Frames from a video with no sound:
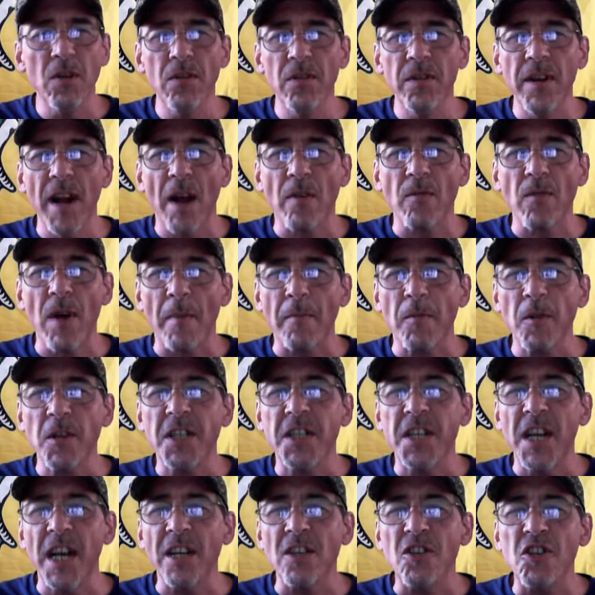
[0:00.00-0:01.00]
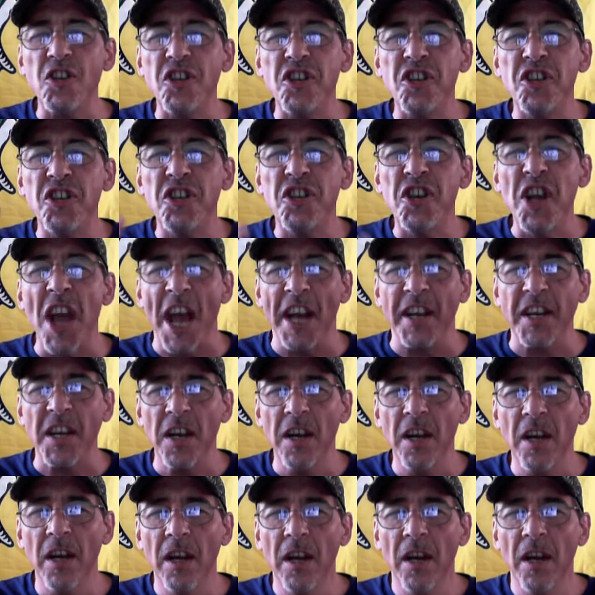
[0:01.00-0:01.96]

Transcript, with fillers: You do not represent shit.